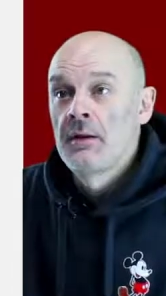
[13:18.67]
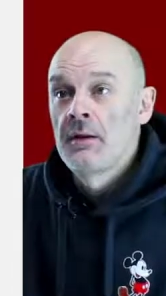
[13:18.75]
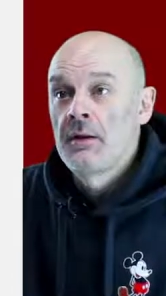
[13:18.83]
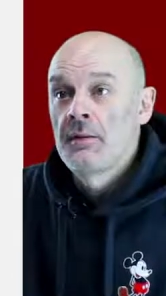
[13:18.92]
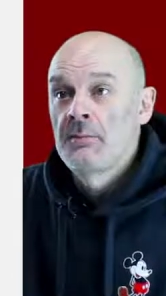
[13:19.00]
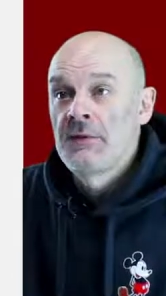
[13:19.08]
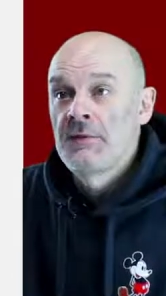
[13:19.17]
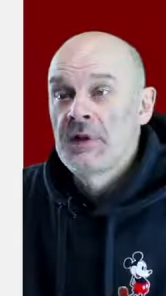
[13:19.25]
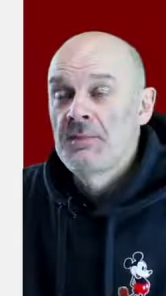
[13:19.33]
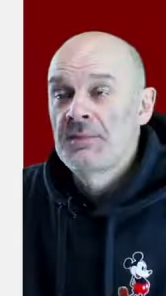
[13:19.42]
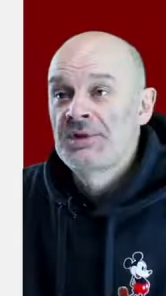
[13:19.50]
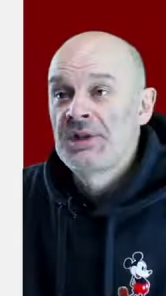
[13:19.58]
Have a cup
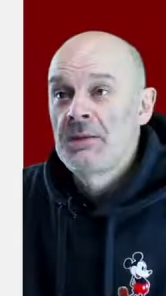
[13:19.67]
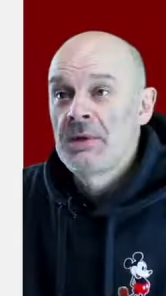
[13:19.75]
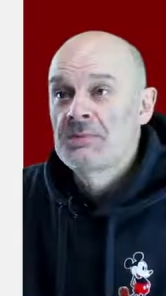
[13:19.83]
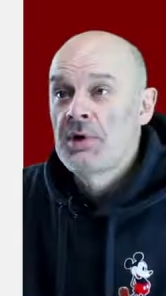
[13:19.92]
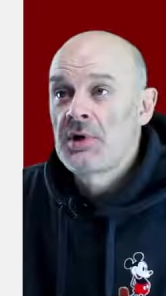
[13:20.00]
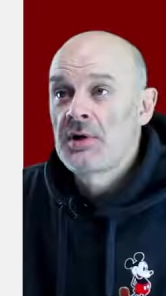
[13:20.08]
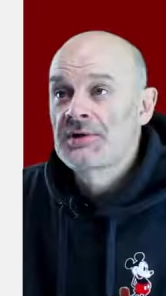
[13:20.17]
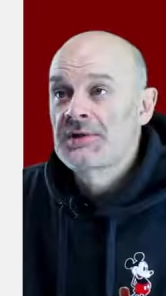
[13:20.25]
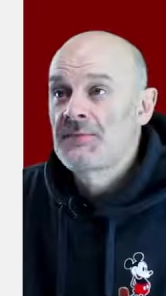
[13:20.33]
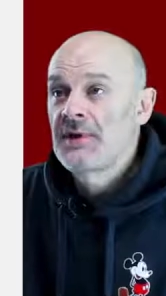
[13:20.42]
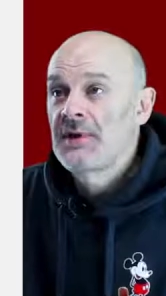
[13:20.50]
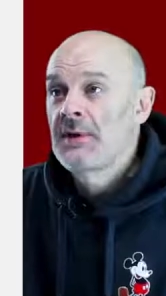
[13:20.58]
of tea and a mince pie or
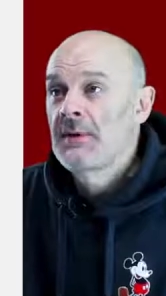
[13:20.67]
something.